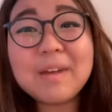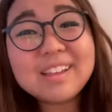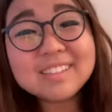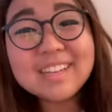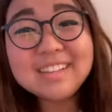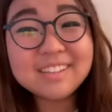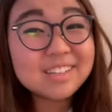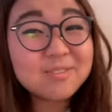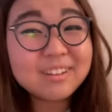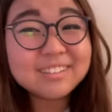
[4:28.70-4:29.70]
basically,
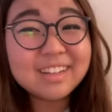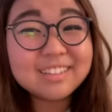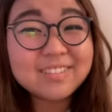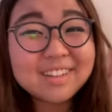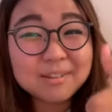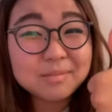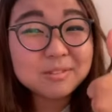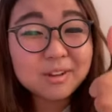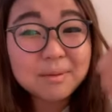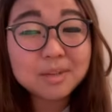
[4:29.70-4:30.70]
thanks for watching last video. Don't
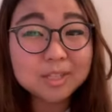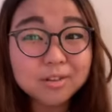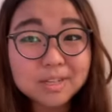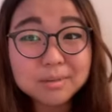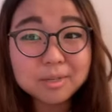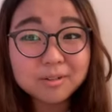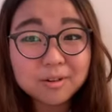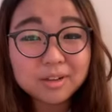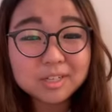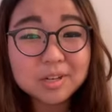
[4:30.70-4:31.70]
subscribe, make sure hit the bell,
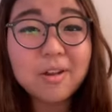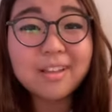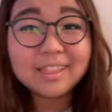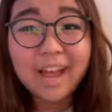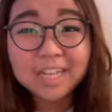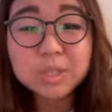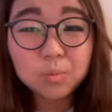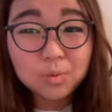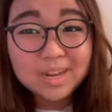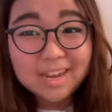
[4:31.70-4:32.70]
no kids show. Last
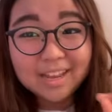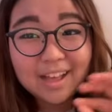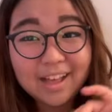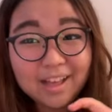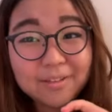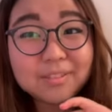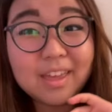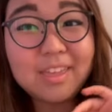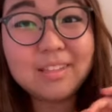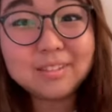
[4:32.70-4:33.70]
week of
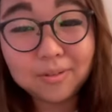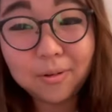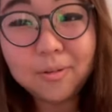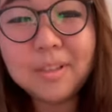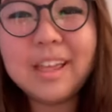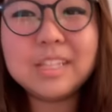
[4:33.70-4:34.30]
school.